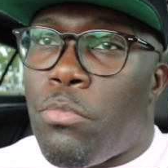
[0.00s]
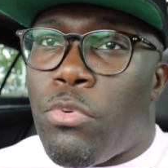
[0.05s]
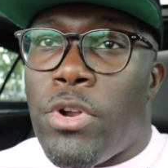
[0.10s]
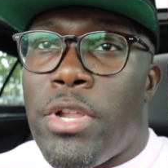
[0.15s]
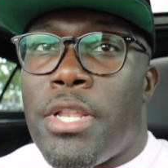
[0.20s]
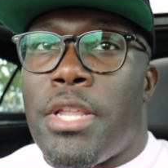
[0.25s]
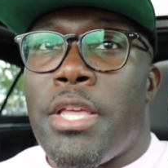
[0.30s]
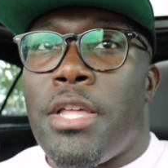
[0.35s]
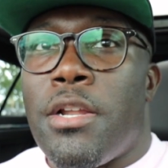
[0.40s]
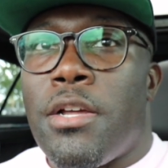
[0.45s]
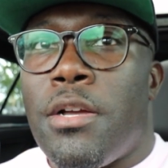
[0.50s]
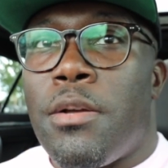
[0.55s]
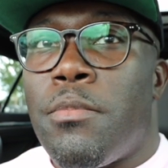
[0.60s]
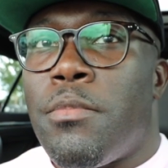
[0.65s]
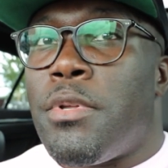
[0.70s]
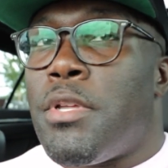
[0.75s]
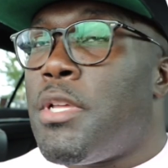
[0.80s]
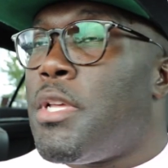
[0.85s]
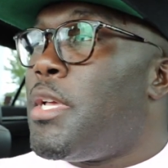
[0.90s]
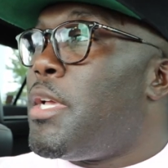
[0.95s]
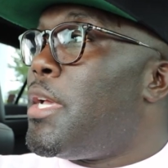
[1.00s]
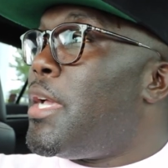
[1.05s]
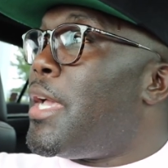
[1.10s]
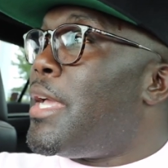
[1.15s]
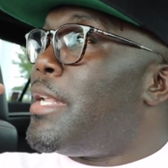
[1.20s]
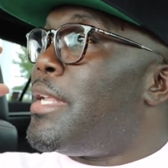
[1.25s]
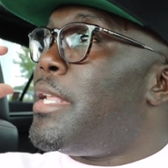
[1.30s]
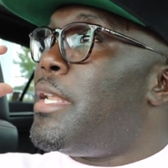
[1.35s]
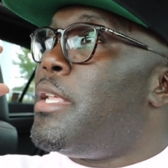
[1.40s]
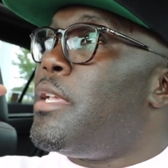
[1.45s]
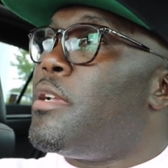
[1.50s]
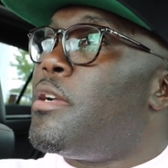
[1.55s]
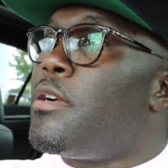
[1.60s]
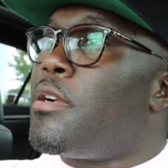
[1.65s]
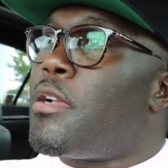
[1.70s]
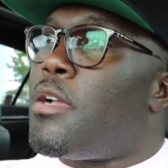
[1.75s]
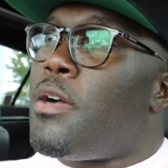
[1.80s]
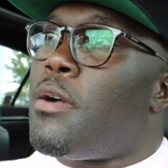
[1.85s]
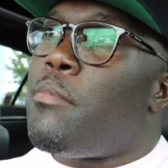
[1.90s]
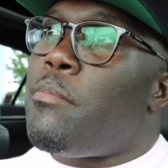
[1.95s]
Print that up, and then he
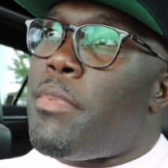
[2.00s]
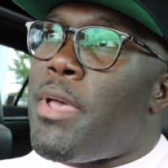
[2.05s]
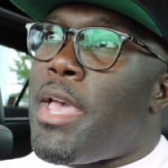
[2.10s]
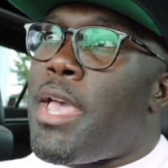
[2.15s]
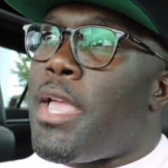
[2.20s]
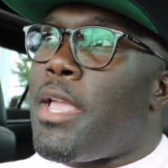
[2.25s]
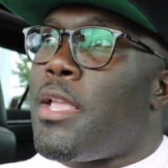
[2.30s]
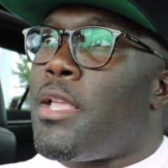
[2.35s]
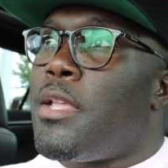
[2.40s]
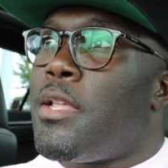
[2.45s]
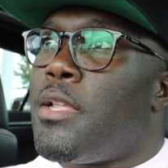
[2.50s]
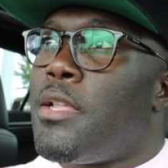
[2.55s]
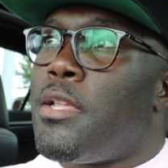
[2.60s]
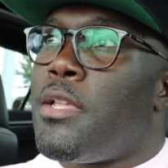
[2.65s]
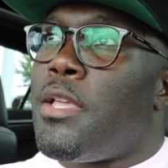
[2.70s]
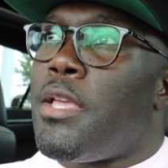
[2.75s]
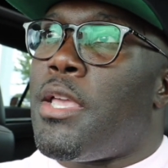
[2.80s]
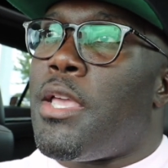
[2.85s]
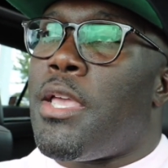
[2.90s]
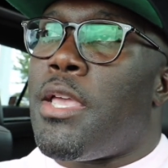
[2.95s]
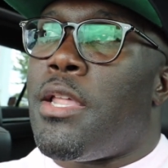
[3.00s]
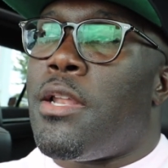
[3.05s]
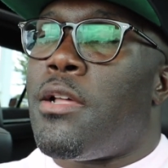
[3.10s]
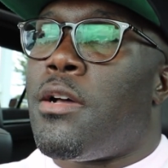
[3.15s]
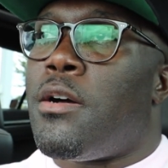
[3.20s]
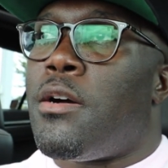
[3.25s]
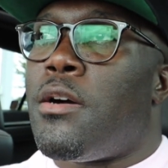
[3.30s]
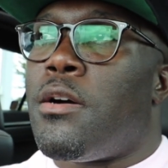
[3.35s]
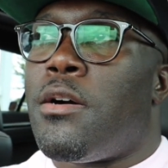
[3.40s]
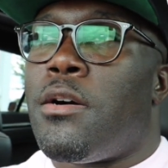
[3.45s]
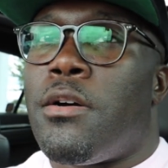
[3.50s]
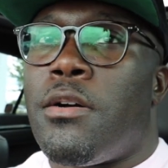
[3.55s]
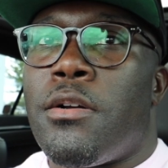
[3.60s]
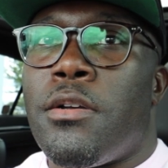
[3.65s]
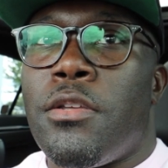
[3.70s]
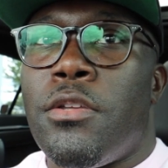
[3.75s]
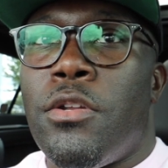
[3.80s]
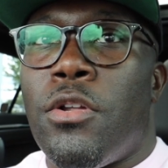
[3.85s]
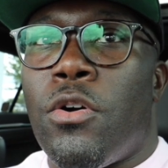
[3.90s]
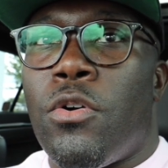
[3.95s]
gonna come back and uh,
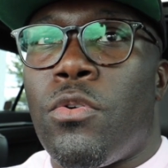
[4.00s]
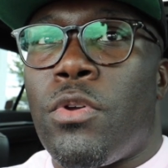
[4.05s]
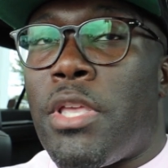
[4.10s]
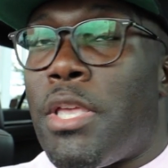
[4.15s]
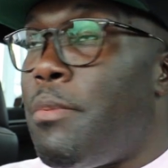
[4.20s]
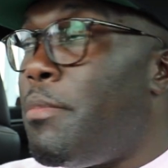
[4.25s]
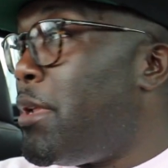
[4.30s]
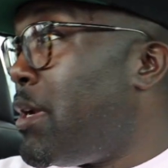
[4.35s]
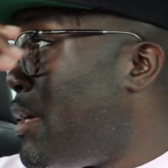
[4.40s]
you know, give me